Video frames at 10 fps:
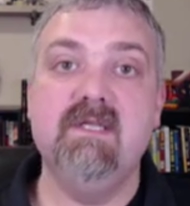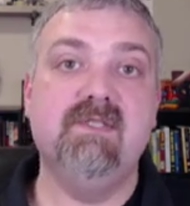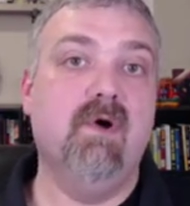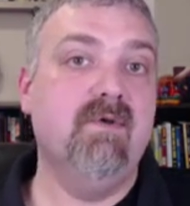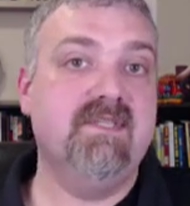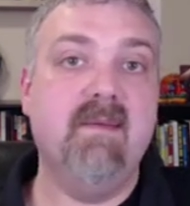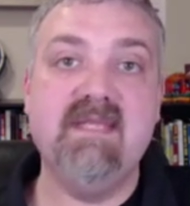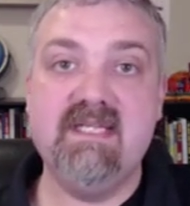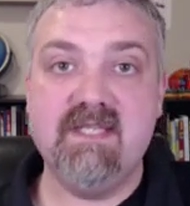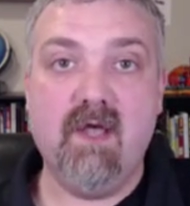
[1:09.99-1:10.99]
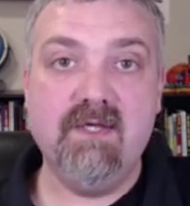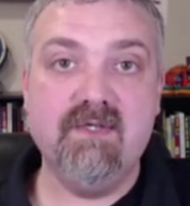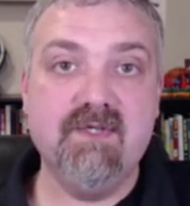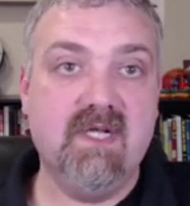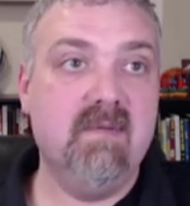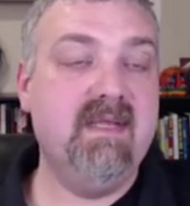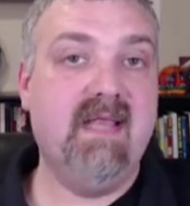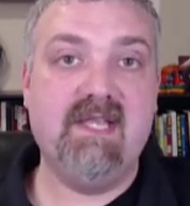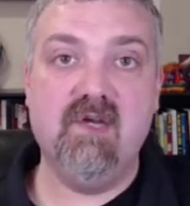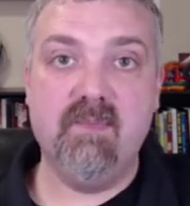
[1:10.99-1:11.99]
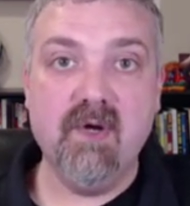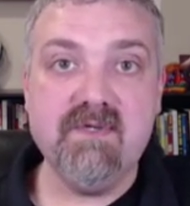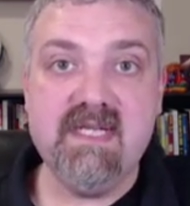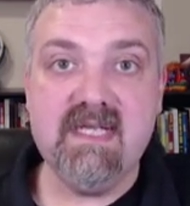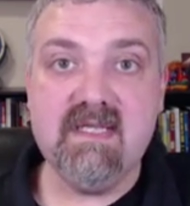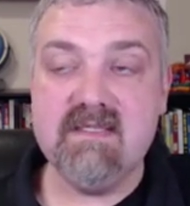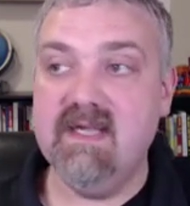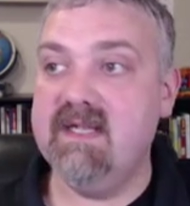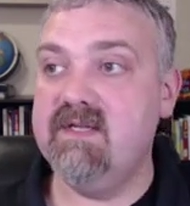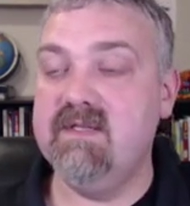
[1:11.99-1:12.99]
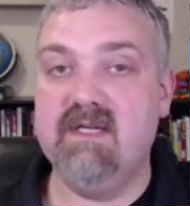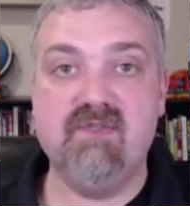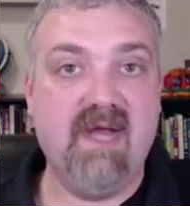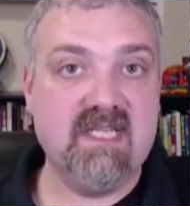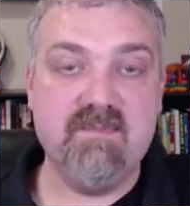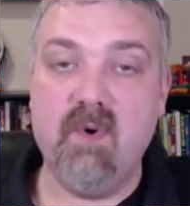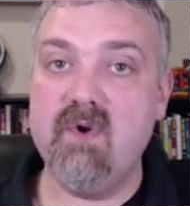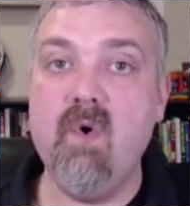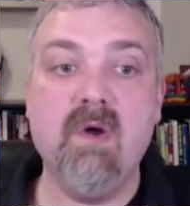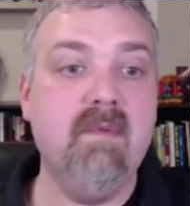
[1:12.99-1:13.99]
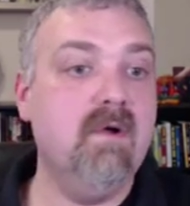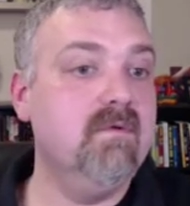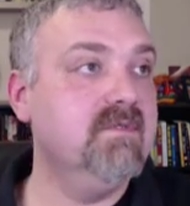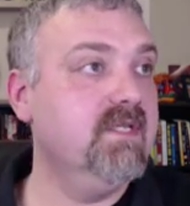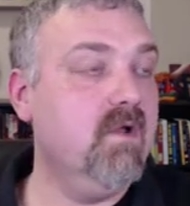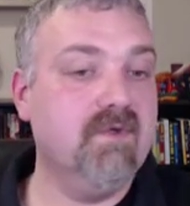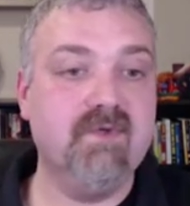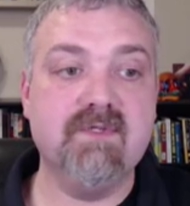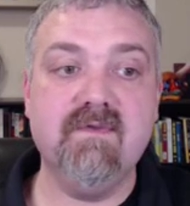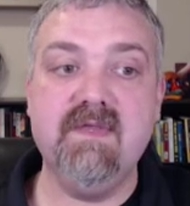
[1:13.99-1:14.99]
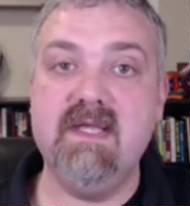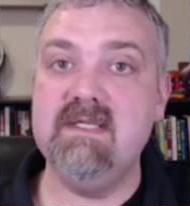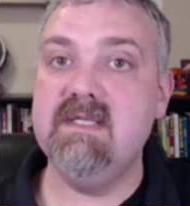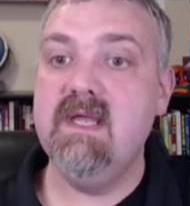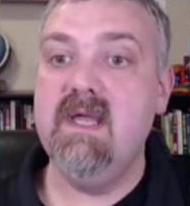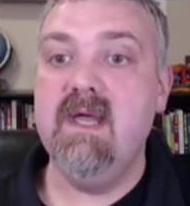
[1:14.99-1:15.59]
So some of these solutes are going to be like your proteins that transport hormones and all sorts of things.